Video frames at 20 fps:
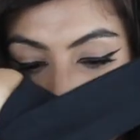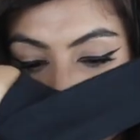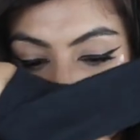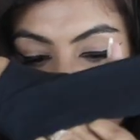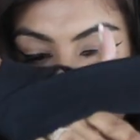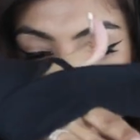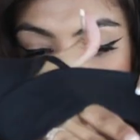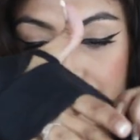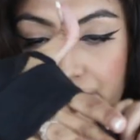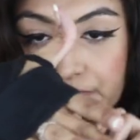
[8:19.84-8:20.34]

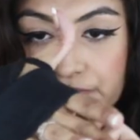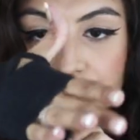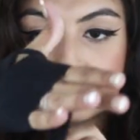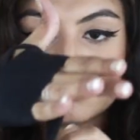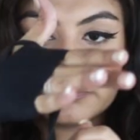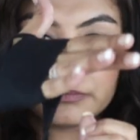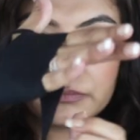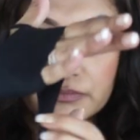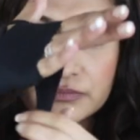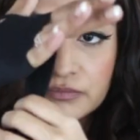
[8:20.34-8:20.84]

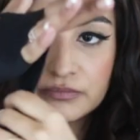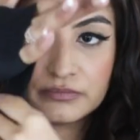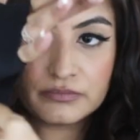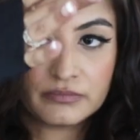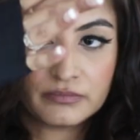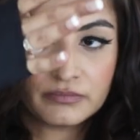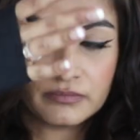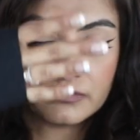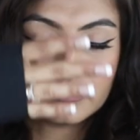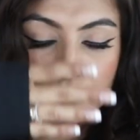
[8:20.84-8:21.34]

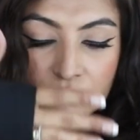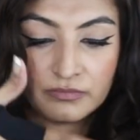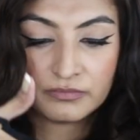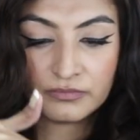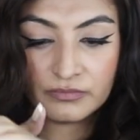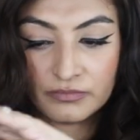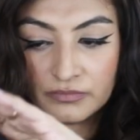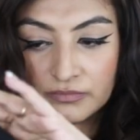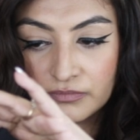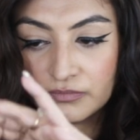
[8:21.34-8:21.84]

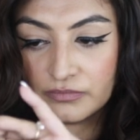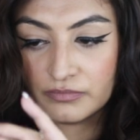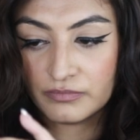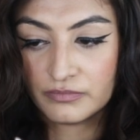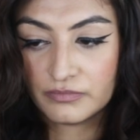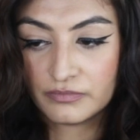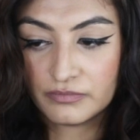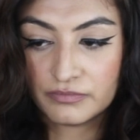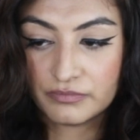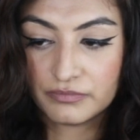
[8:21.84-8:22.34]

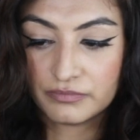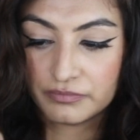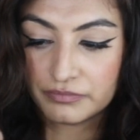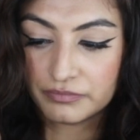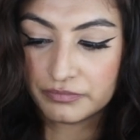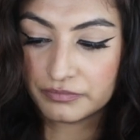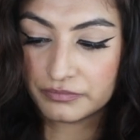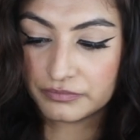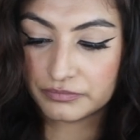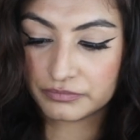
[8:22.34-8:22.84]

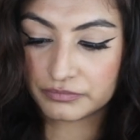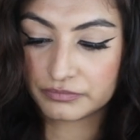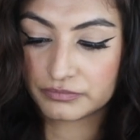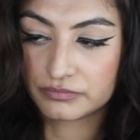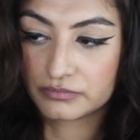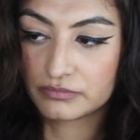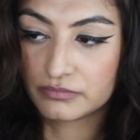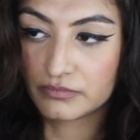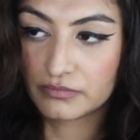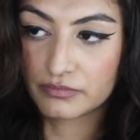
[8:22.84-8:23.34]

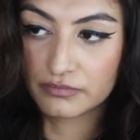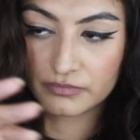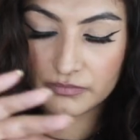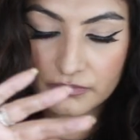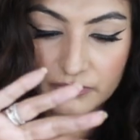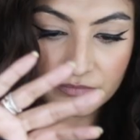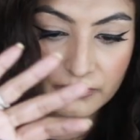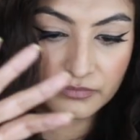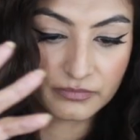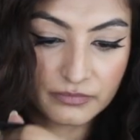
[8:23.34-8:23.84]

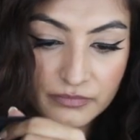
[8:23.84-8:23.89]
(no one is talking)